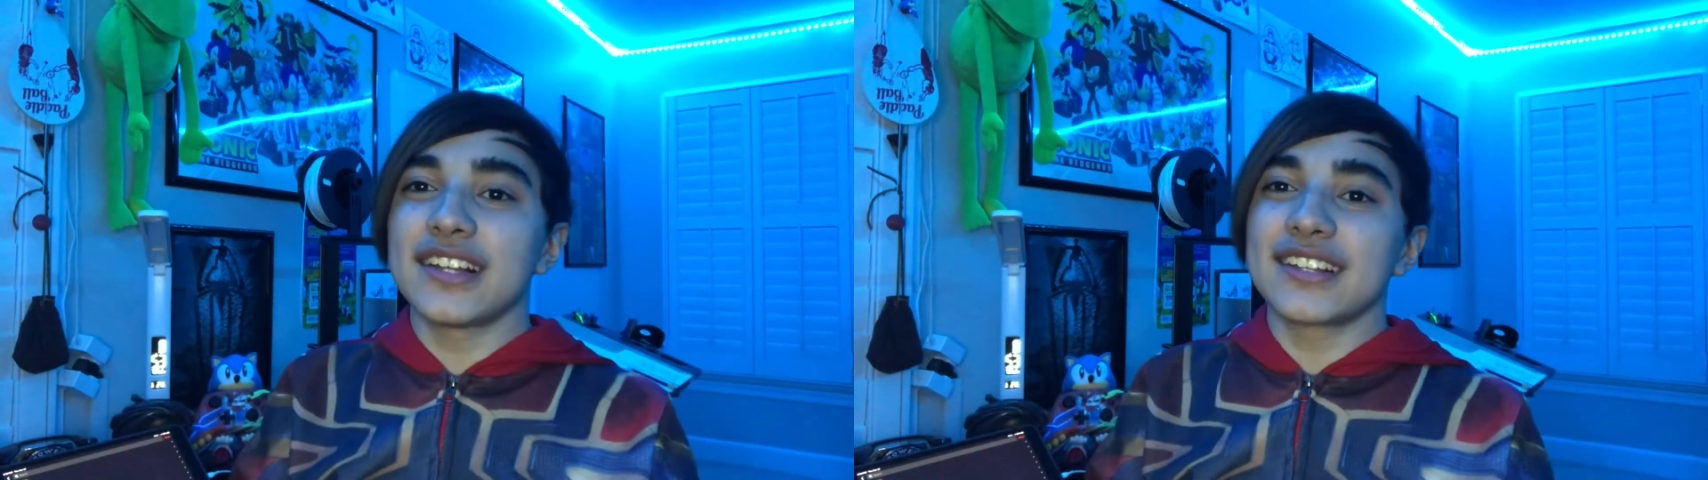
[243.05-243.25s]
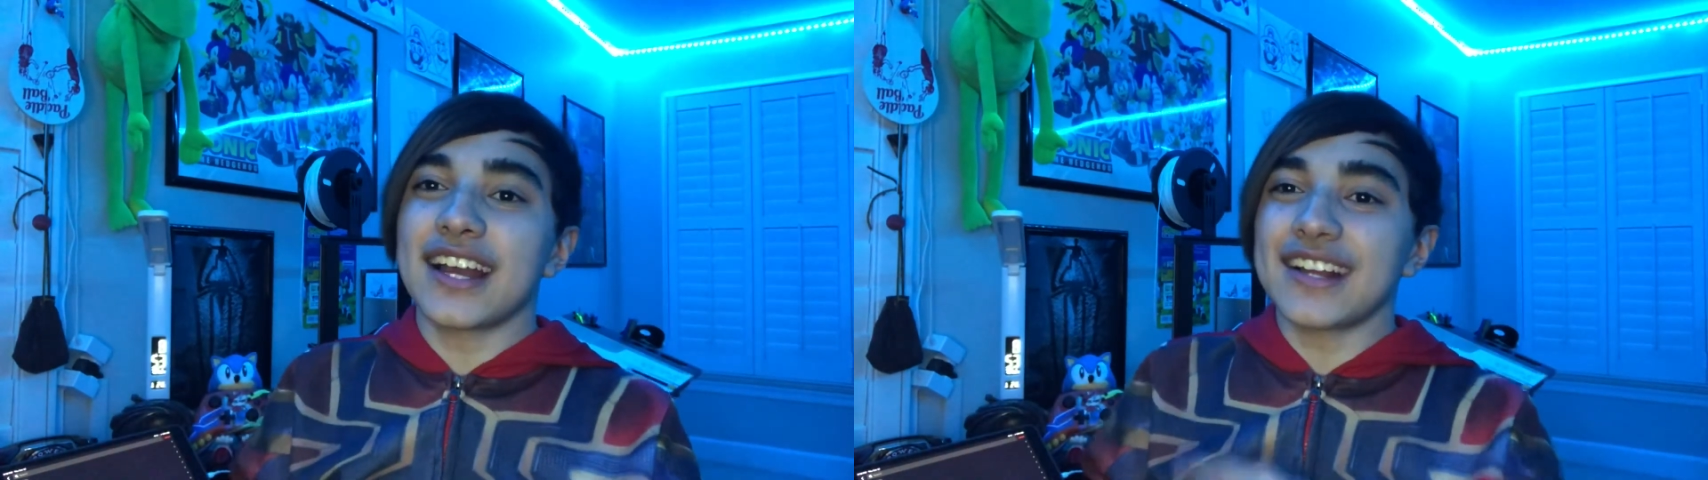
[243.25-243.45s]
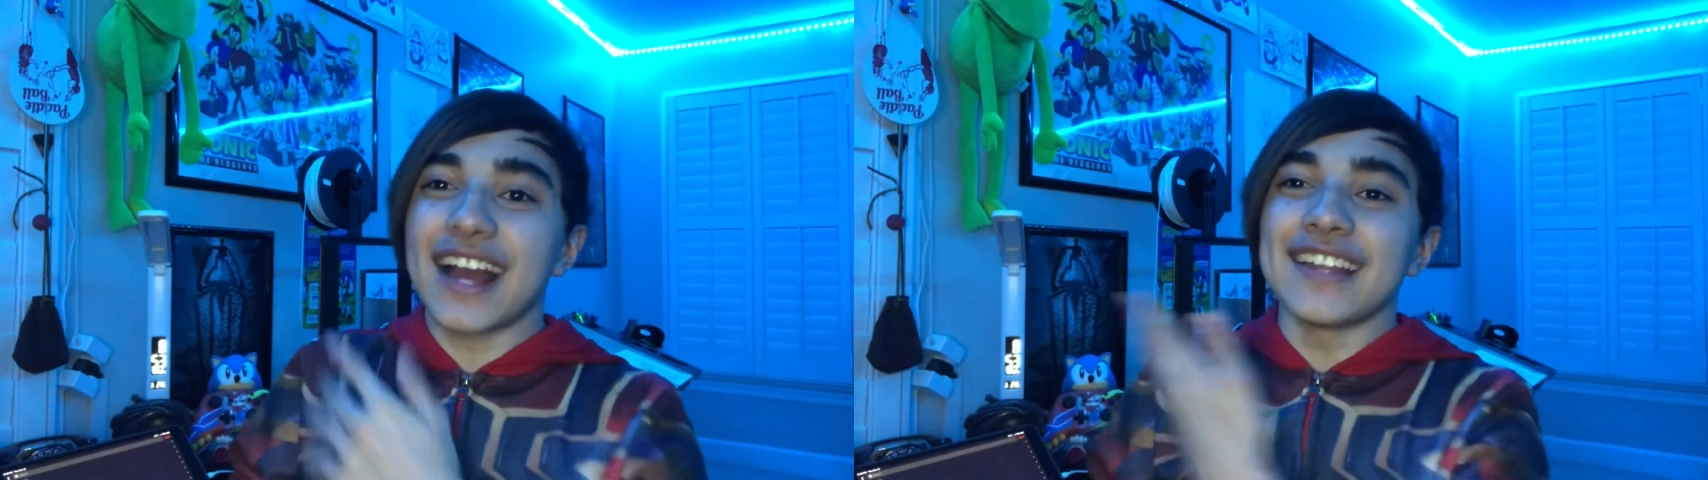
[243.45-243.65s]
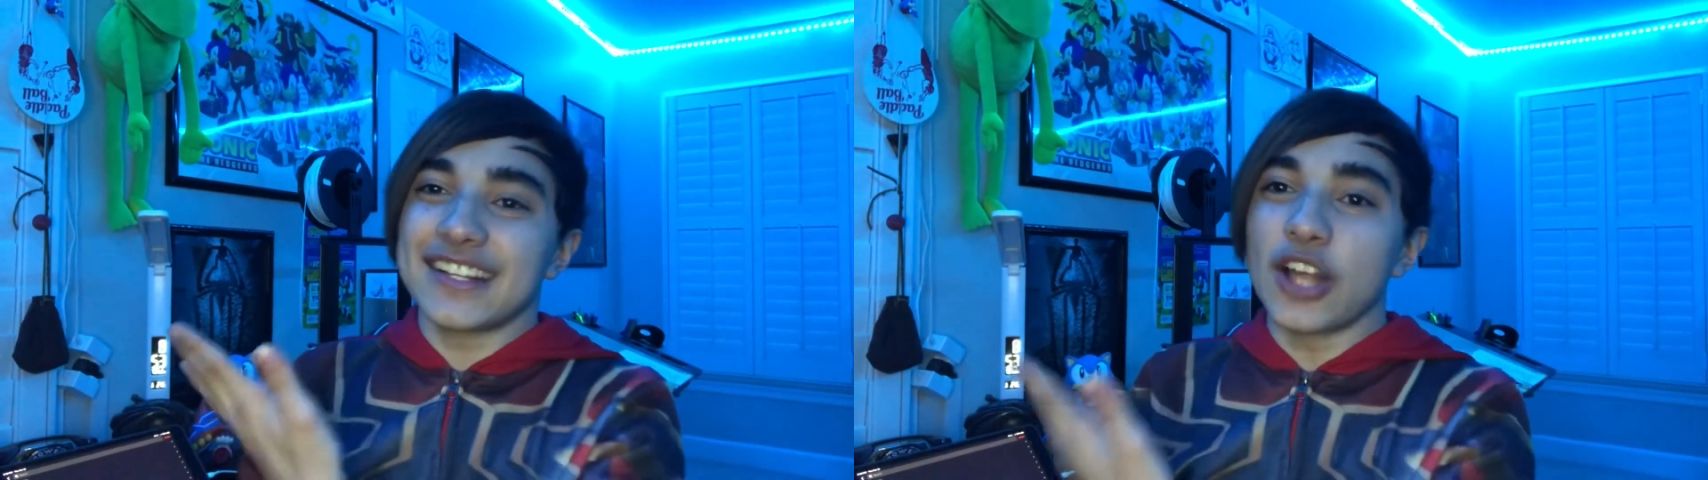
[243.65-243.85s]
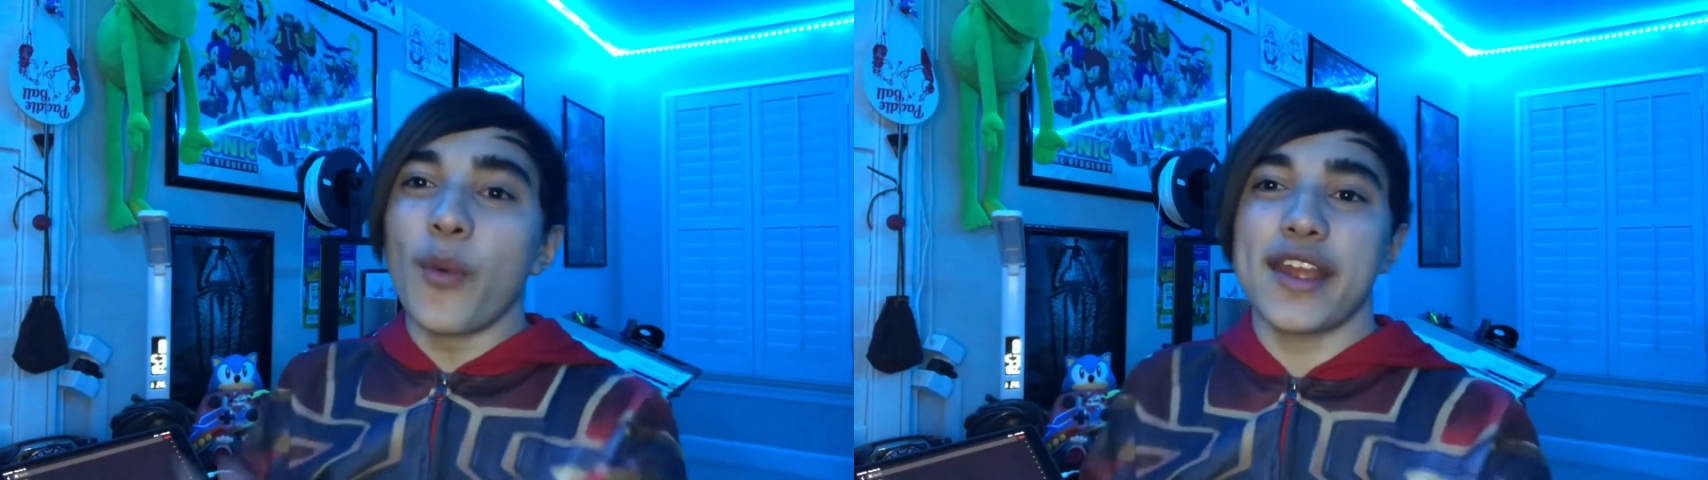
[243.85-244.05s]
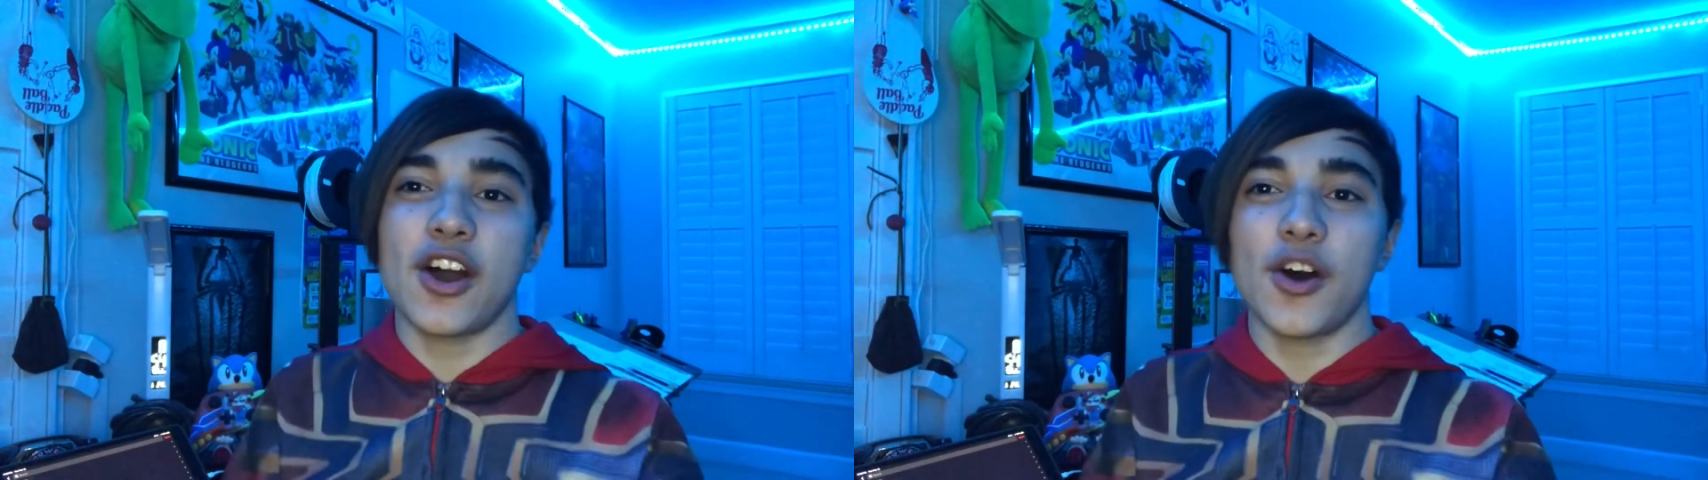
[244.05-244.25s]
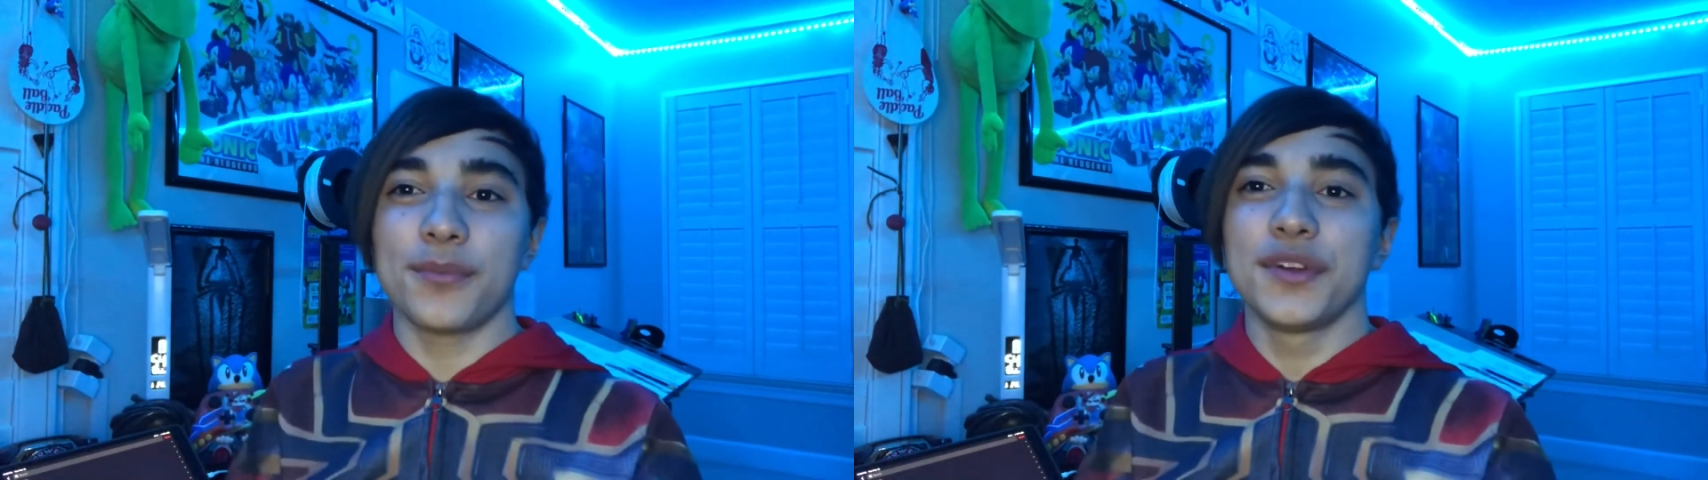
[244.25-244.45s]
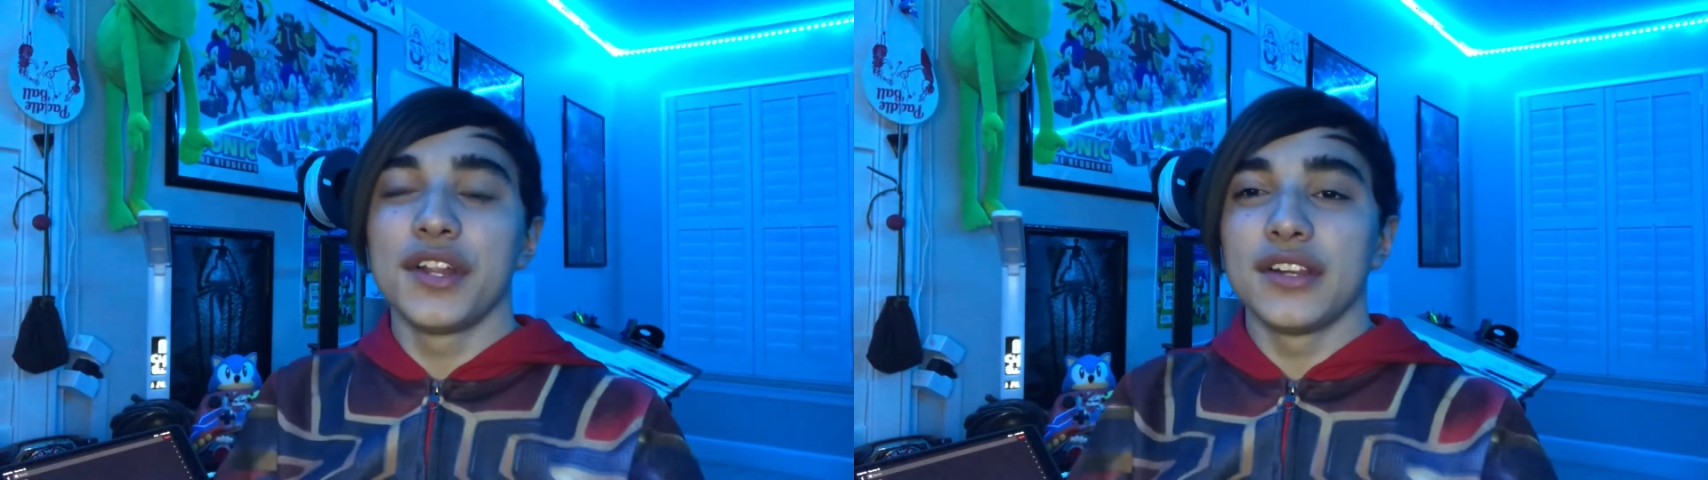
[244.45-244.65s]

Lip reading: kind of like No Way Home.